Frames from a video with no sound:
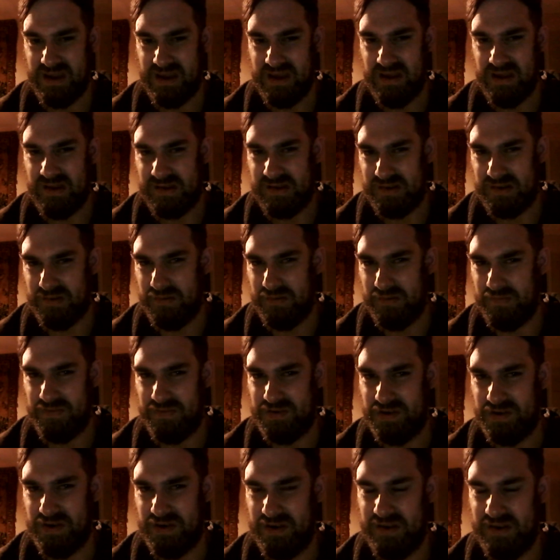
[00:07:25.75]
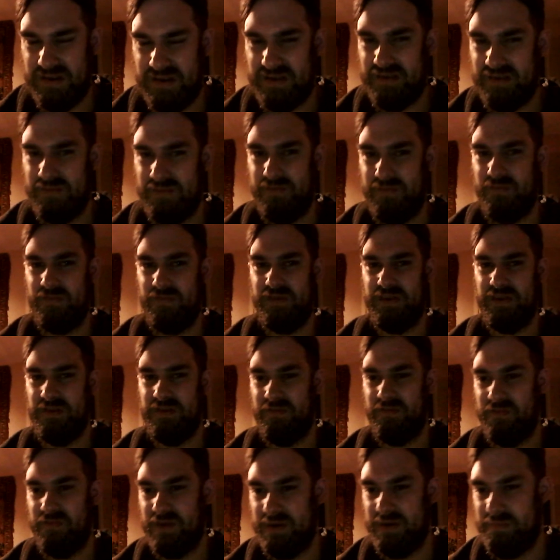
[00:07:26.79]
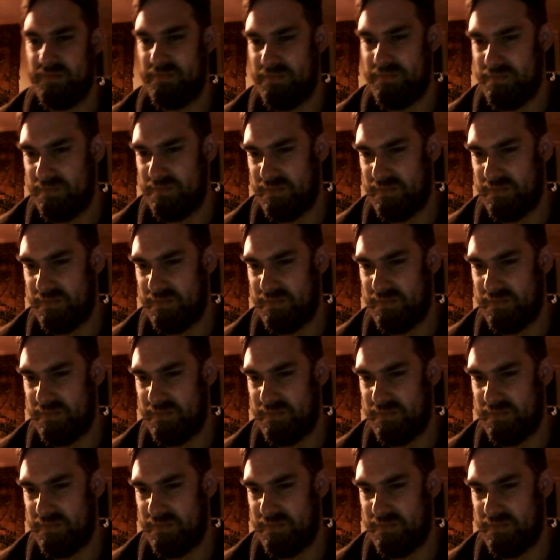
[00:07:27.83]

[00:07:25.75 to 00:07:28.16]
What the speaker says: sort of trying to rub